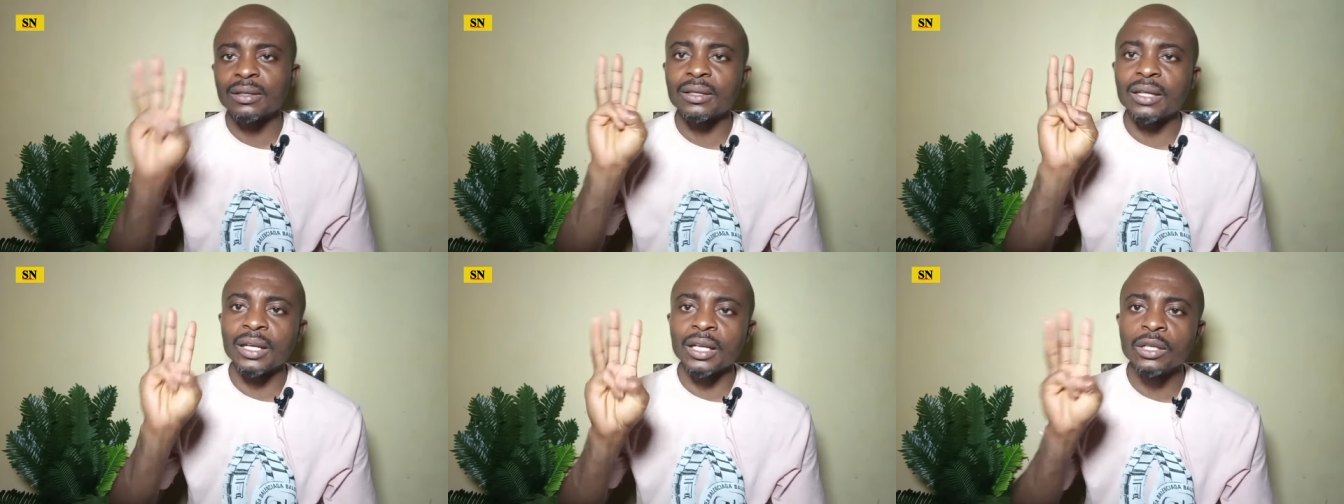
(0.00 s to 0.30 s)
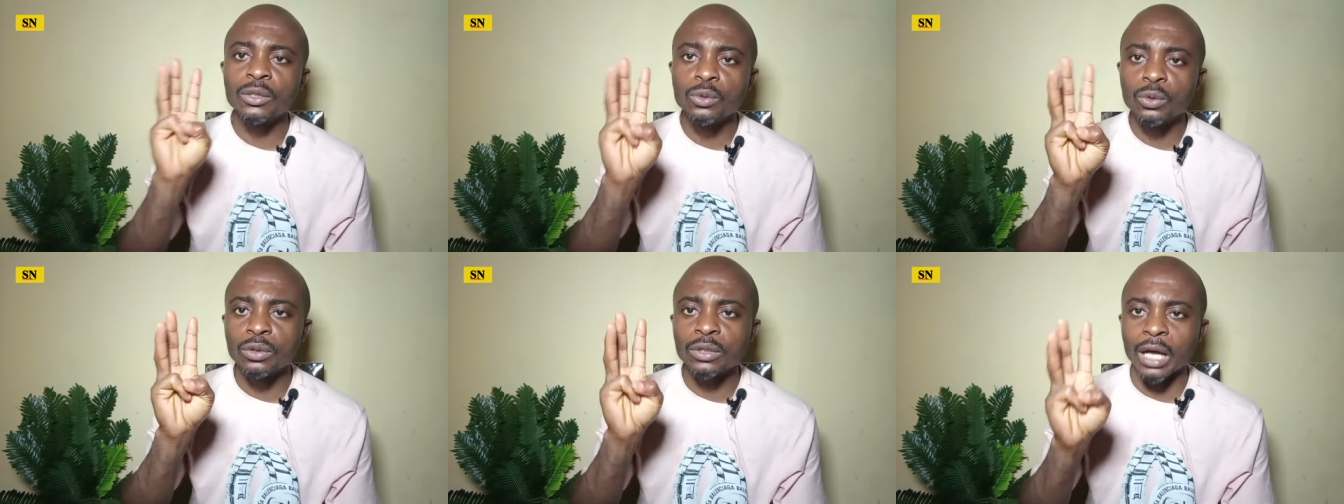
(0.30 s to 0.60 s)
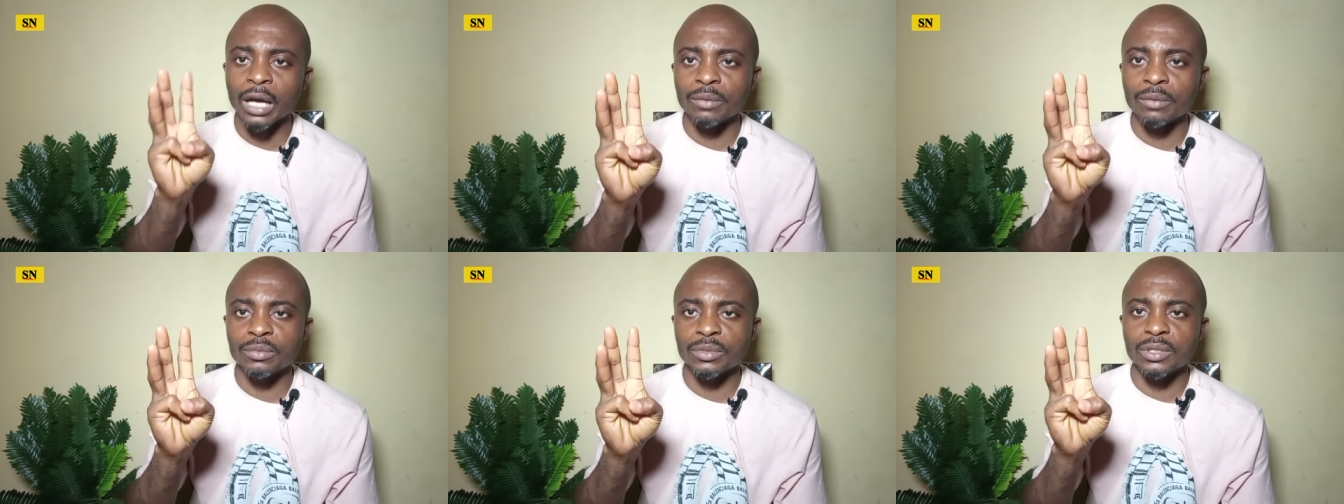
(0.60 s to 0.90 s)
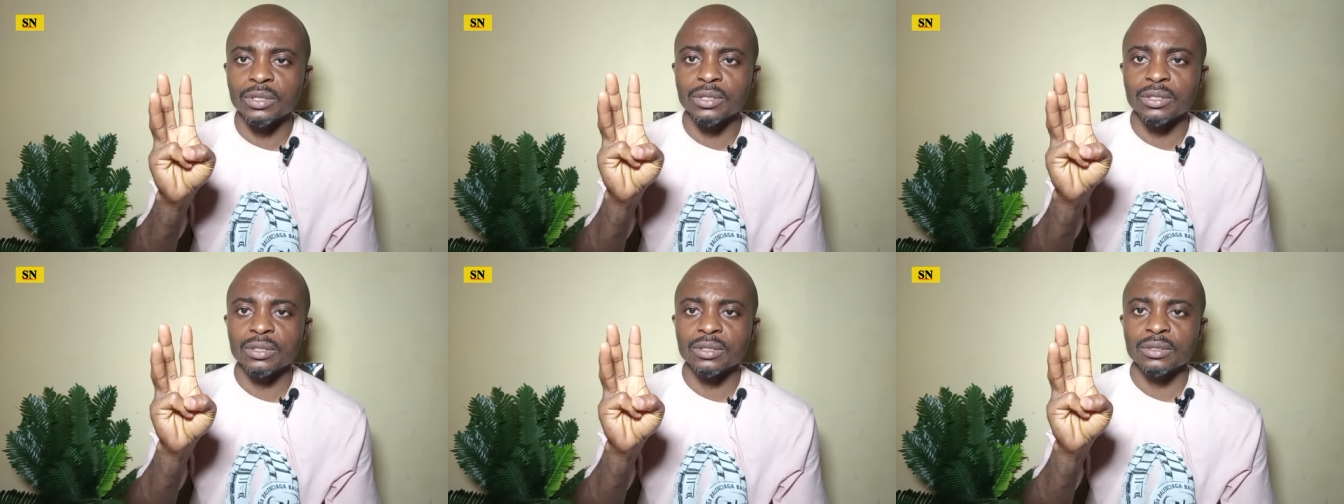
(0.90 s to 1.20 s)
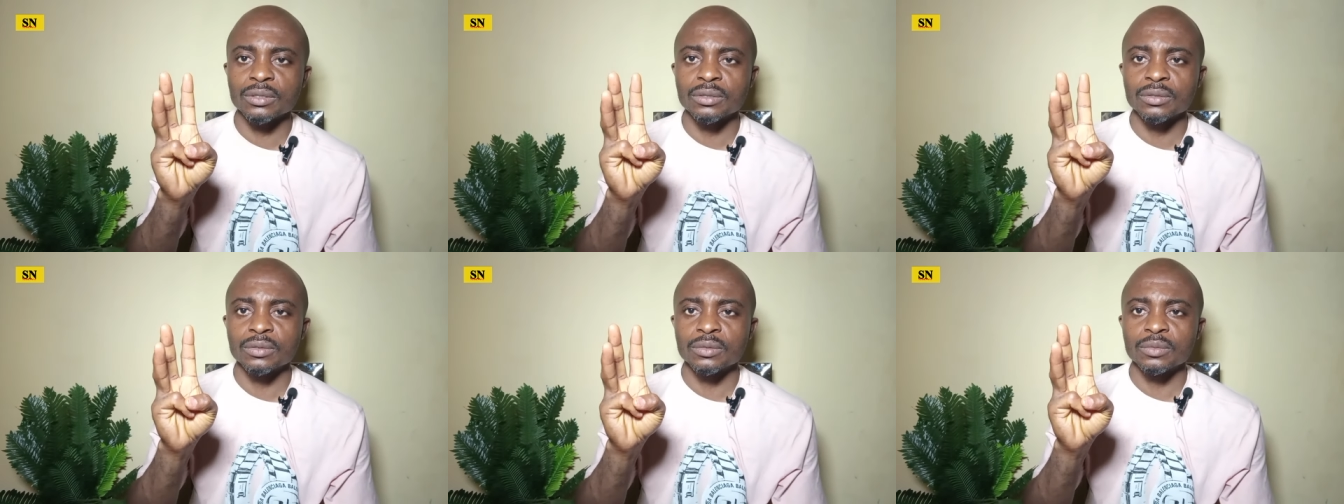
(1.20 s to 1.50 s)
three good times.
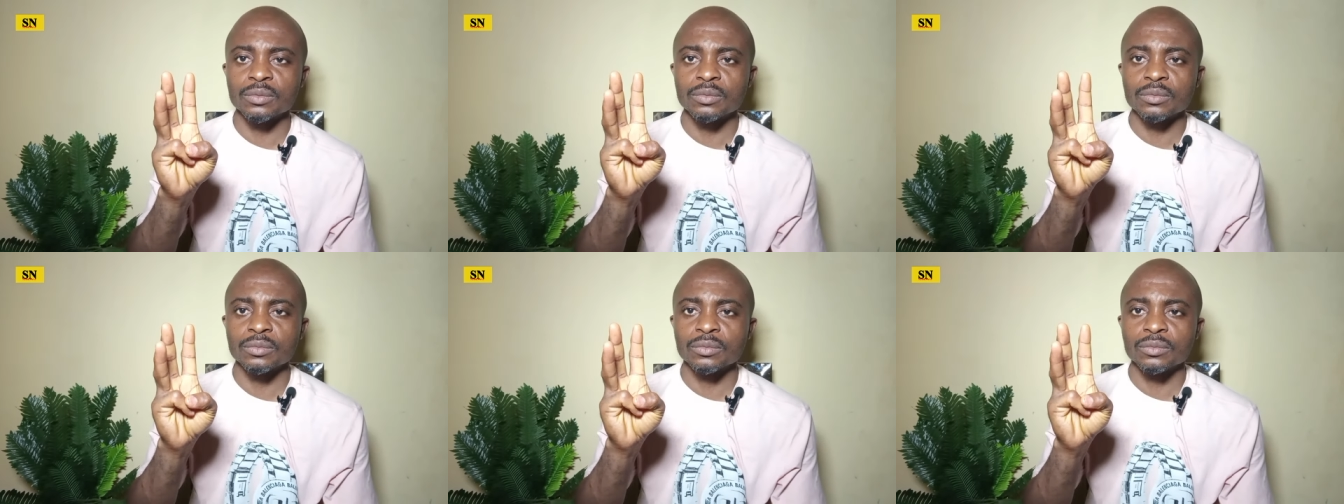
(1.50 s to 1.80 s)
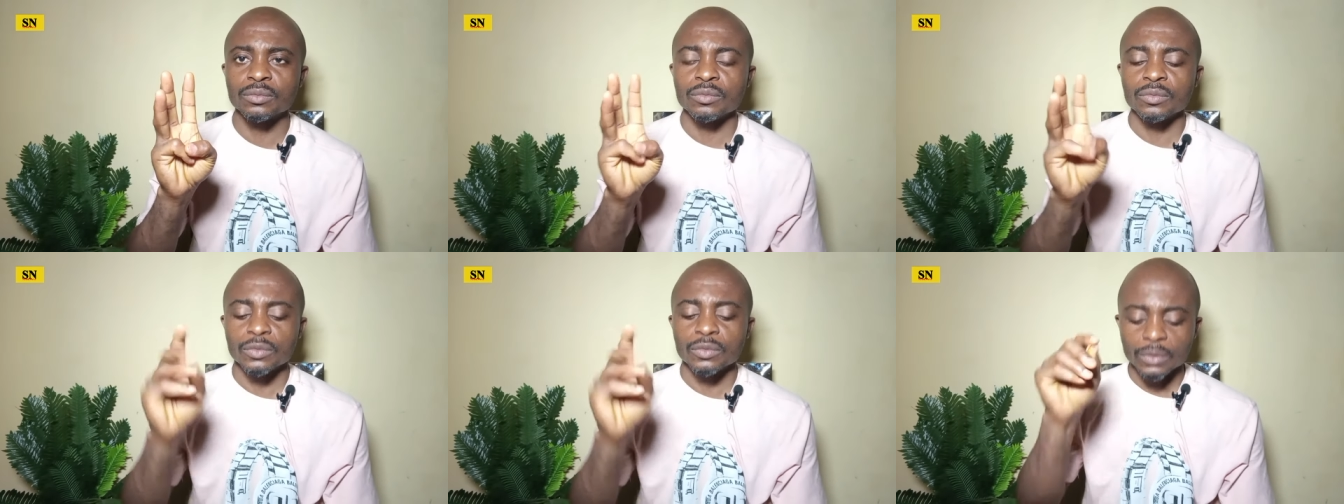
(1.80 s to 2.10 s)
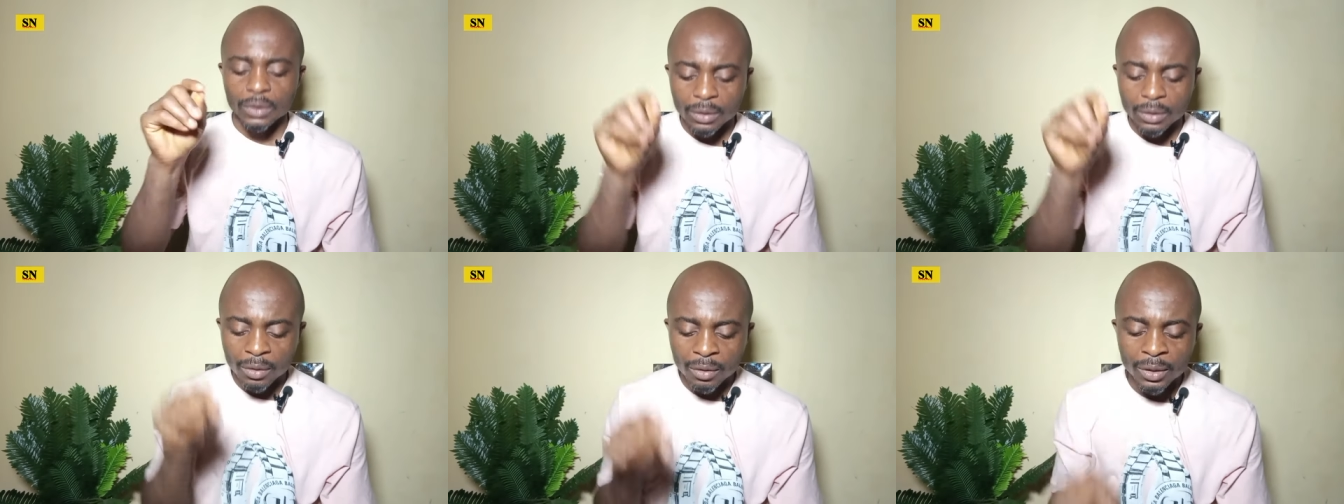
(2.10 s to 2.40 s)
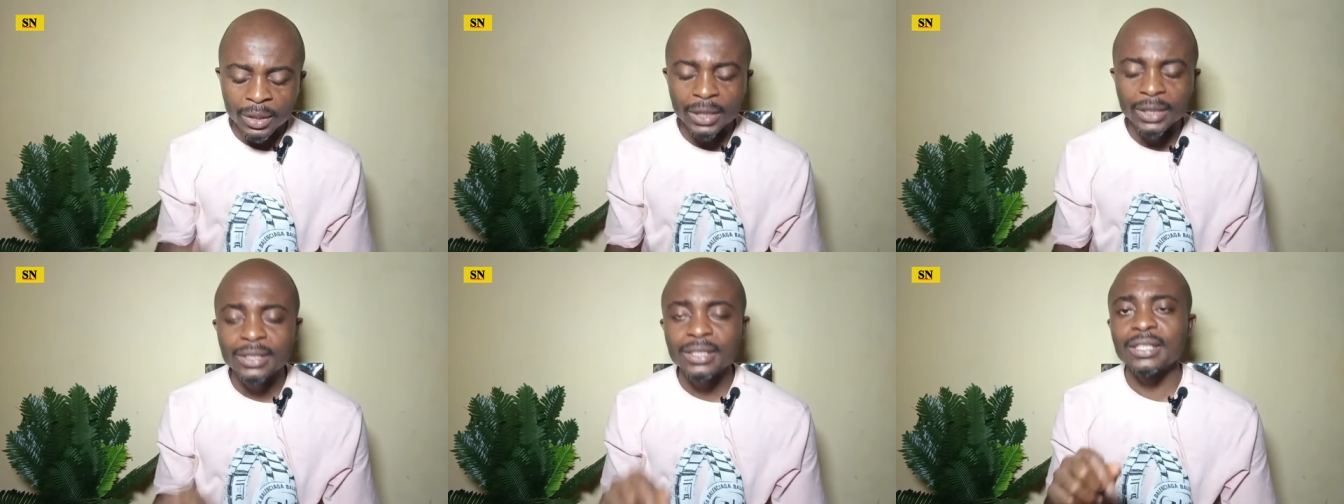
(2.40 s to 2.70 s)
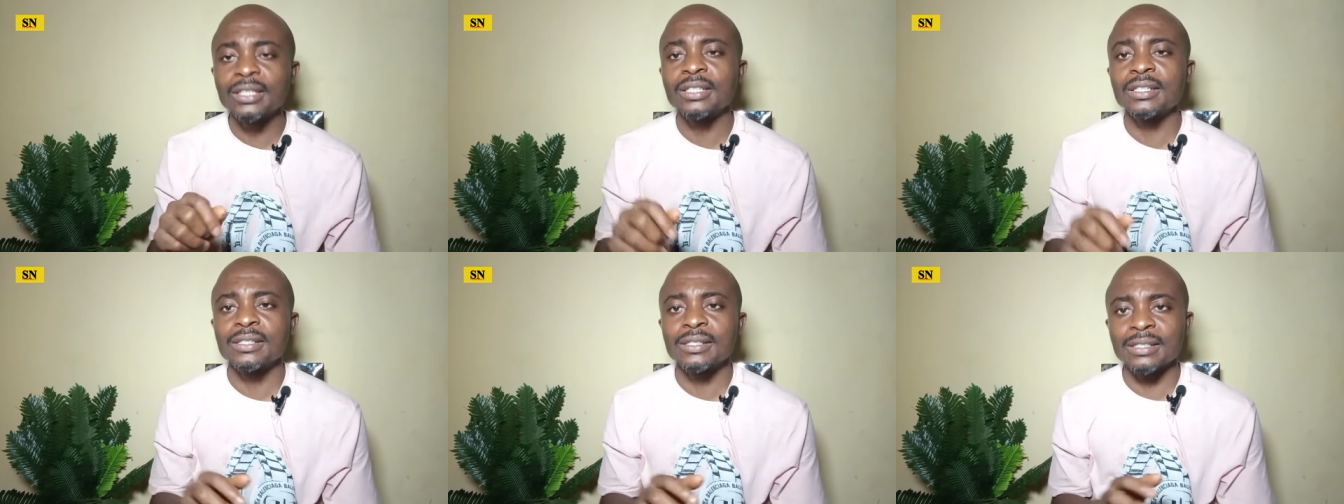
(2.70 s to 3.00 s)
Read
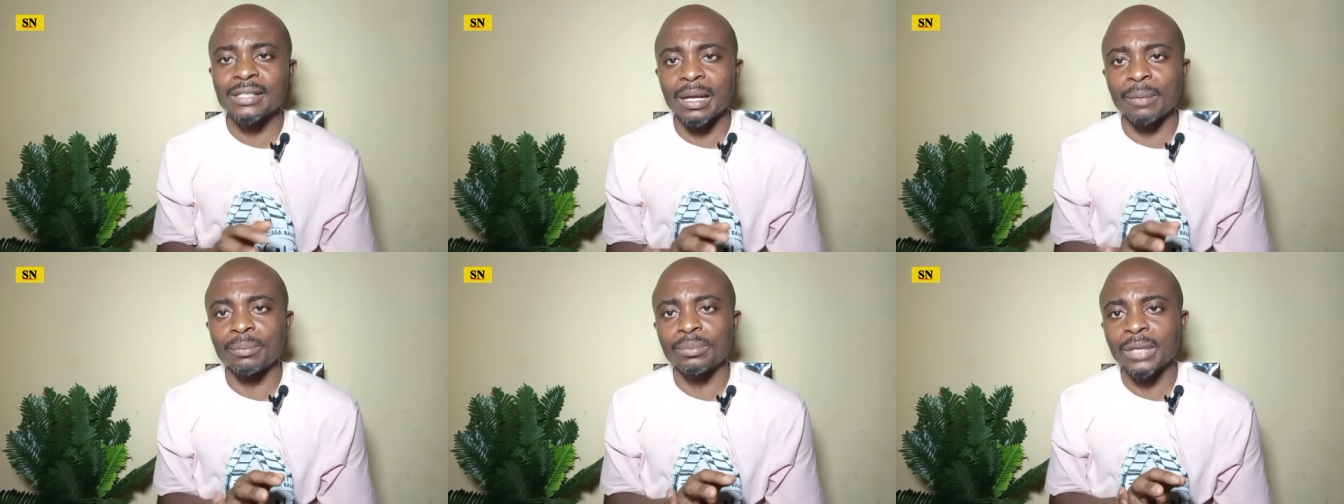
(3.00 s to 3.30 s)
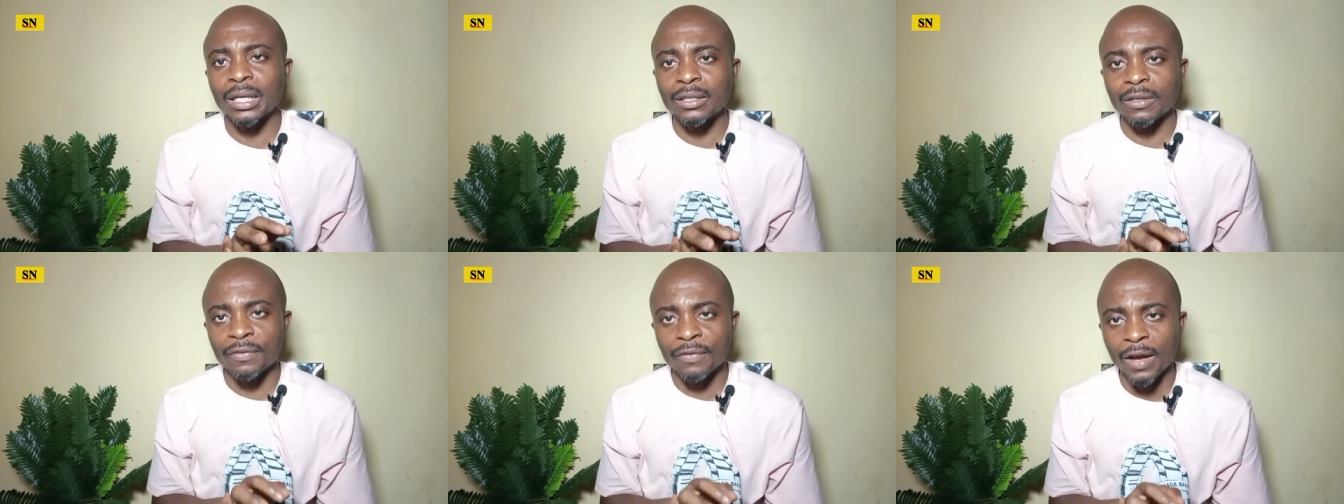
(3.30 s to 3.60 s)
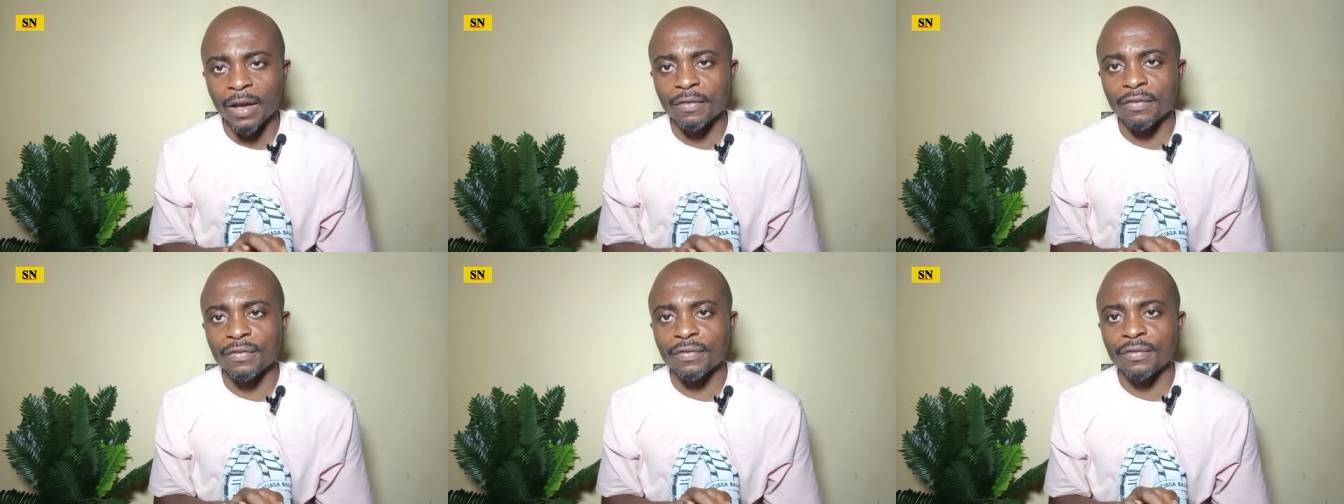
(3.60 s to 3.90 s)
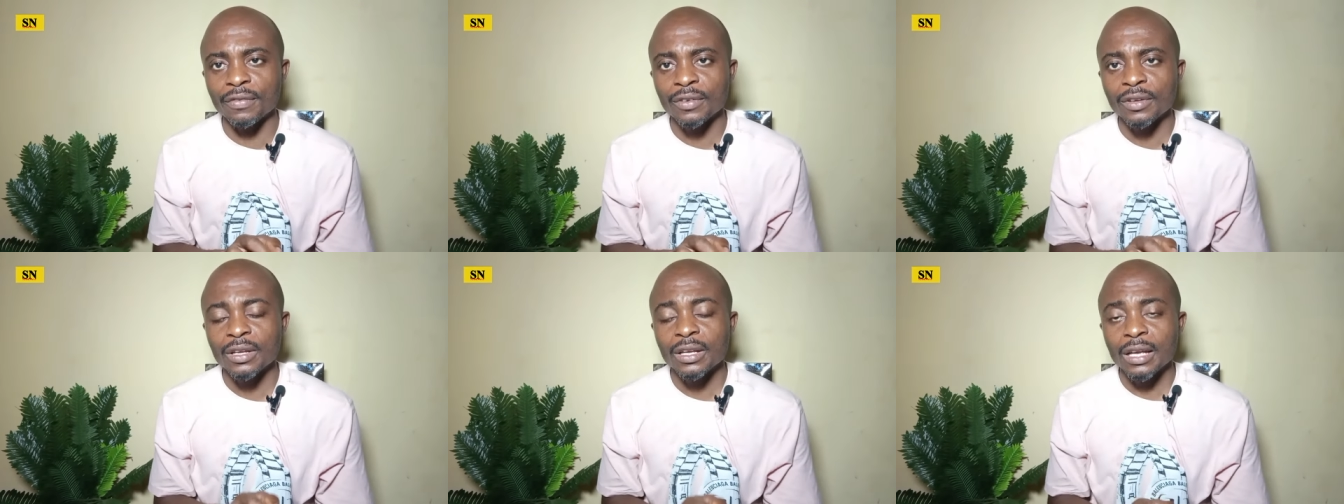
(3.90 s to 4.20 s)
Psalm 35